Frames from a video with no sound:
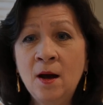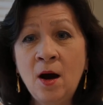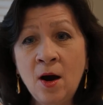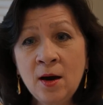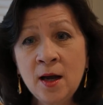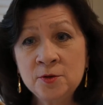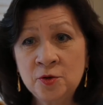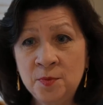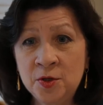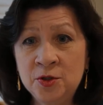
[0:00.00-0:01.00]
Our
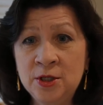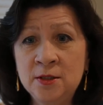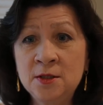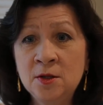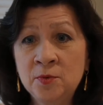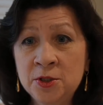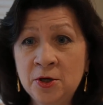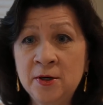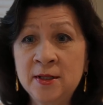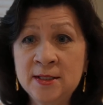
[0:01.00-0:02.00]
contribution to the
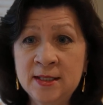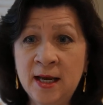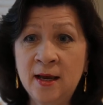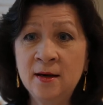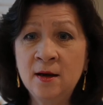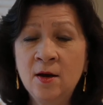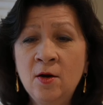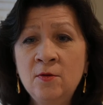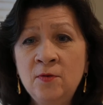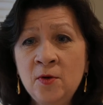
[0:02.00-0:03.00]
return of the state
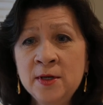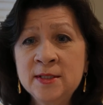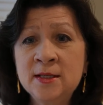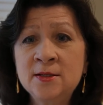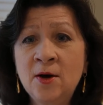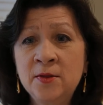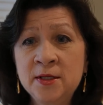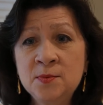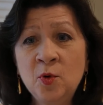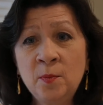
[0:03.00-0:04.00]
focuses on
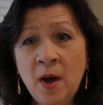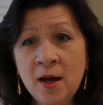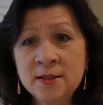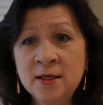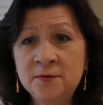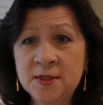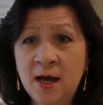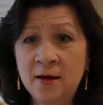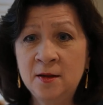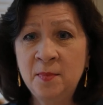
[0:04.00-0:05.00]
this more positive
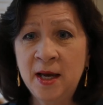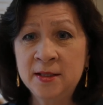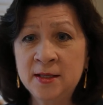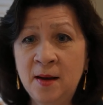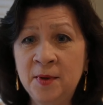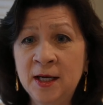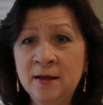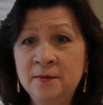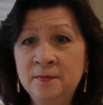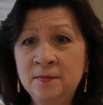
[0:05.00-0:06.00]
side of the pandemic.